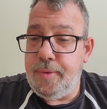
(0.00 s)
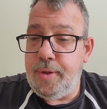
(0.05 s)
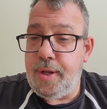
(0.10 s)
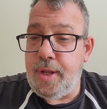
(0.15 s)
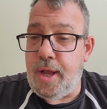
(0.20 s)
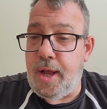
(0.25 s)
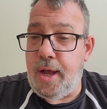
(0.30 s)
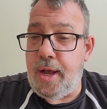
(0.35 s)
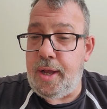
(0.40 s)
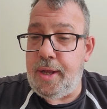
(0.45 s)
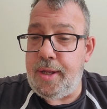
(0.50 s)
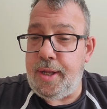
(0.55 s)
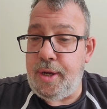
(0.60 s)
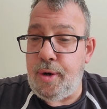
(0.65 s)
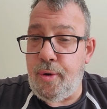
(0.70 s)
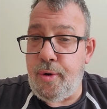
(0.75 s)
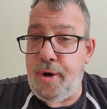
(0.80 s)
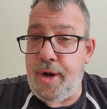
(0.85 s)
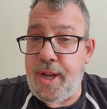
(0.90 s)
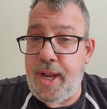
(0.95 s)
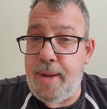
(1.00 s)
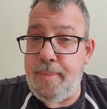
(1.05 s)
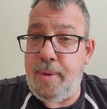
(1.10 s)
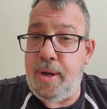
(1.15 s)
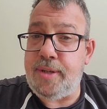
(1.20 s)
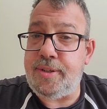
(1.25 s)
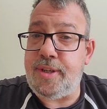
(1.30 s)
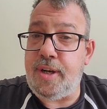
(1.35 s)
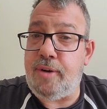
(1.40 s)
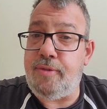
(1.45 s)
in order to get
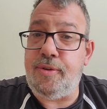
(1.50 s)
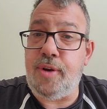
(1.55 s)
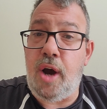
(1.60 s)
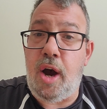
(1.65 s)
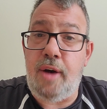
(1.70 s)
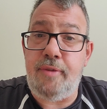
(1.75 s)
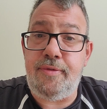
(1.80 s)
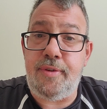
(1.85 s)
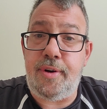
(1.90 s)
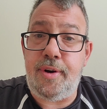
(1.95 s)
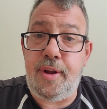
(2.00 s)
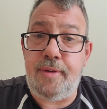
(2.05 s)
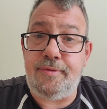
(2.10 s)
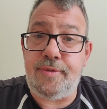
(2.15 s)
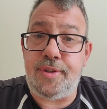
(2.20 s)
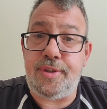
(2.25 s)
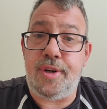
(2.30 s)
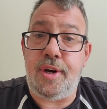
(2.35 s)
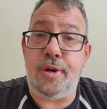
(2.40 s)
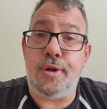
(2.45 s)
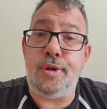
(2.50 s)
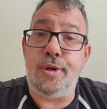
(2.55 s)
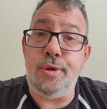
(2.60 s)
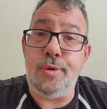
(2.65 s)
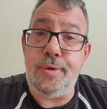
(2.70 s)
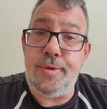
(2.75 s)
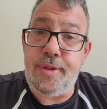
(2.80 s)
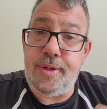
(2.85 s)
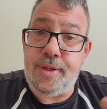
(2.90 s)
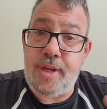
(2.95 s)
myself confident enough to start
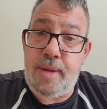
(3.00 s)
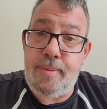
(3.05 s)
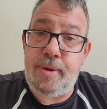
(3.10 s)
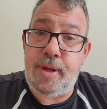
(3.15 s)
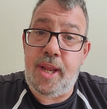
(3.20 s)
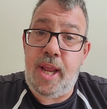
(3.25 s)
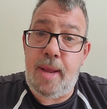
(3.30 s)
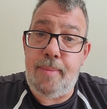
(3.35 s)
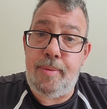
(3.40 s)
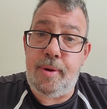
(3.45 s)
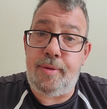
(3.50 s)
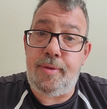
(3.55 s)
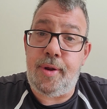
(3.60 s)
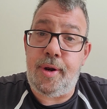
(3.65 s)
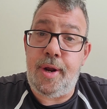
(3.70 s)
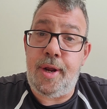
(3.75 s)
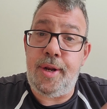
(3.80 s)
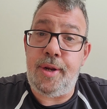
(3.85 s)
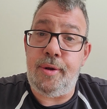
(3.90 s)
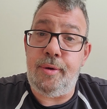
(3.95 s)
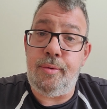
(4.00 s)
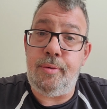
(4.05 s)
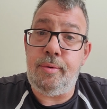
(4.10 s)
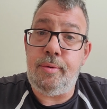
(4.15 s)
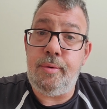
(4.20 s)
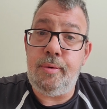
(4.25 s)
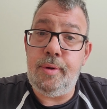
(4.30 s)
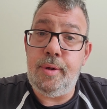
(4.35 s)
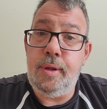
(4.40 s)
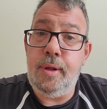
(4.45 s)
doing the type of camping that I do.
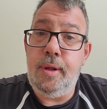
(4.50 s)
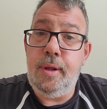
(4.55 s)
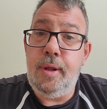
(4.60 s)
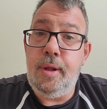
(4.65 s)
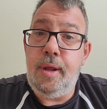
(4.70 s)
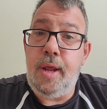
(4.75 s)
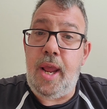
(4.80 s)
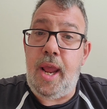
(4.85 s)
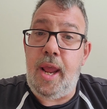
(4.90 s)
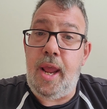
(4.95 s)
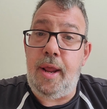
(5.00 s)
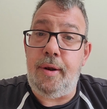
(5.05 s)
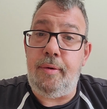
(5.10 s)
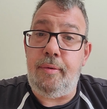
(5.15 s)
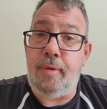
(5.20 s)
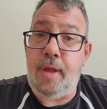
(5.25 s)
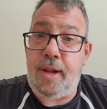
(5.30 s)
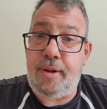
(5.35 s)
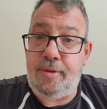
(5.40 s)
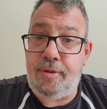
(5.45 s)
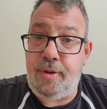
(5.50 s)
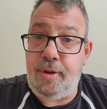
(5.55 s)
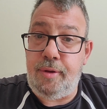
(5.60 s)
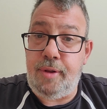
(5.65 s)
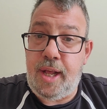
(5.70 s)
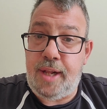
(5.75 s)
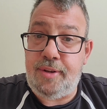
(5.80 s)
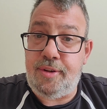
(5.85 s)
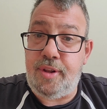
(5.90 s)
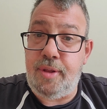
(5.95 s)
And that's
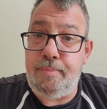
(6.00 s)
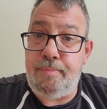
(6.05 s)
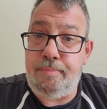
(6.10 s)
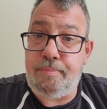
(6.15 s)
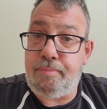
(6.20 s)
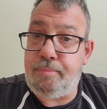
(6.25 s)
the